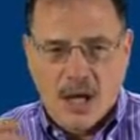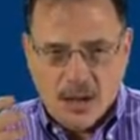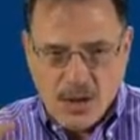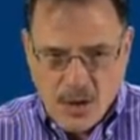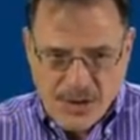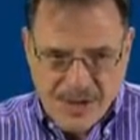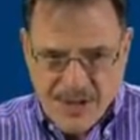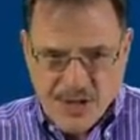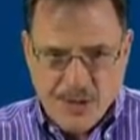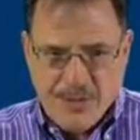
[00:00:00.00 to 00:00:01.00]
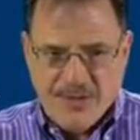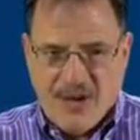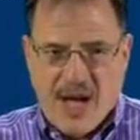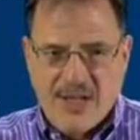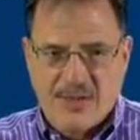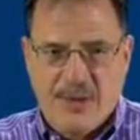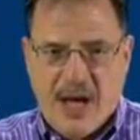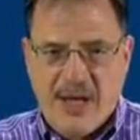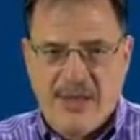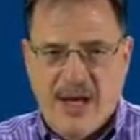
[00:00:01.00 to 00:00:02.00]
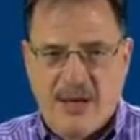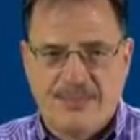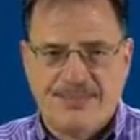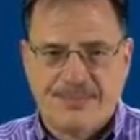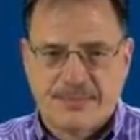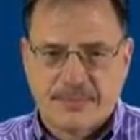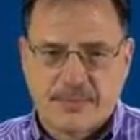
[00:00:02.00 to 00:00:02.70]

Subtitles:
closely supervised by them,